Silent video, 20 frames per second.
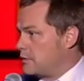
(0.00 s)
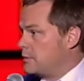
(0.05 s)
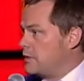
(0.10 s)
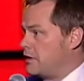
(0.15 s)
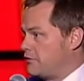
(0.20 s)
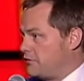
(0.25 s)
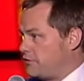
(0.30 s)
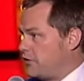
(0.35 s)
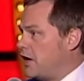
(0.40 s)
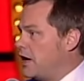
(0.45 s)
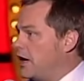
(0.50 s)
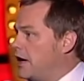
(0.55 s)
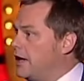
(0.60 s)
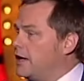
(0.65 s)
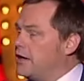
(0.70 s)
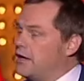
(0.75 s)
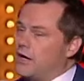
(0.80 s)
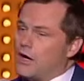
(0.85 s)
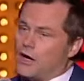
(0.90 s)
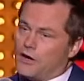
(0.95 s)
going to be a
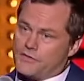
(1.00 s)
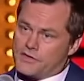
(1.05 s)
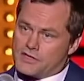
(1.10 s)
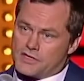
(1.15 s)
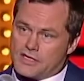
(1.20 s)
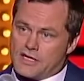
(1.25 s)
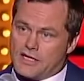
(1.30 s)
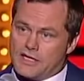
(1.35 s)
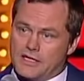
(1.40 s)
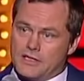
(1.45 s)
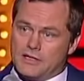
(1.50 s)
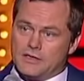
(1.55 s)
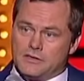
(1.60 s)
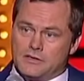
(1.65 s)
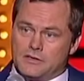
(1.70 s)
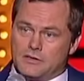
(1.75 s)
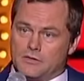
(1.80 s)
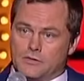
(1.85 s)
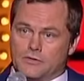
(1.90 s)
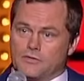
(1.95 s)
fire, obviously
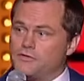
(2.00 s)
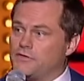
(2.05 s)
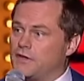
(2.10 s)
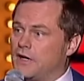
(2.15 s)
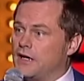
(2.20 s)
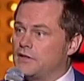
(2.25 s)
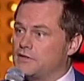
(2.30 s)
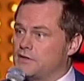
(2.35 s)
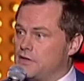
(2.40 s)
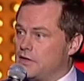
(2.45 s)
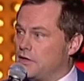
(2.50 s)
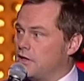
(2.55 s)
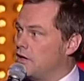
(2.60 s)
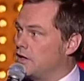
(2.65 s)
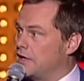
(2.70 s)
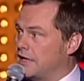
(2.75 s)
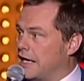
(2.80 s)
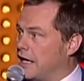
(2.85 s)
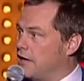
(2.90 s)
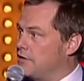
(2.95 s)
you're all fucked. You
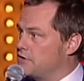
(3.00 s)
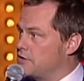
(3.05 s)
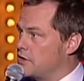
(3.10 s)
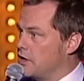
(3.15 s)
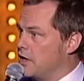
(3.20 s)
can't get out in